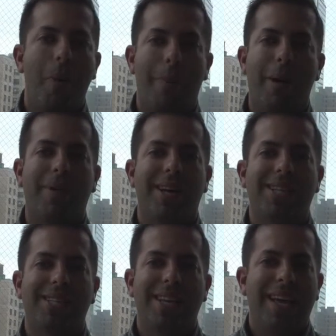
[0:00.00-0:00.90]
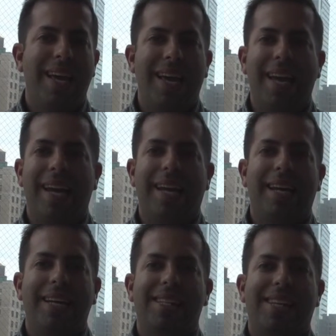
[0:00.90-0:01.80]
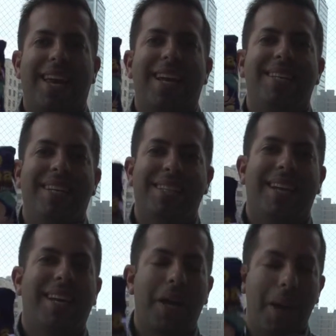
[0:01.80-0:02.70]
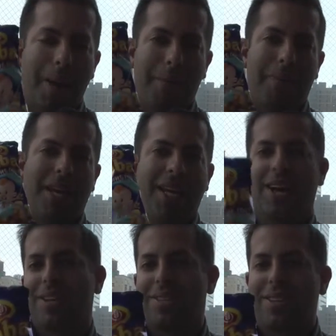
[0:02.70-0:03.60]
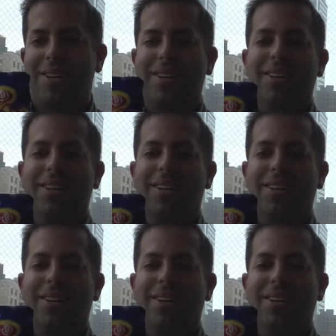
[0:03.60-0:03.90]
what bamba is, it is an addicting peanut,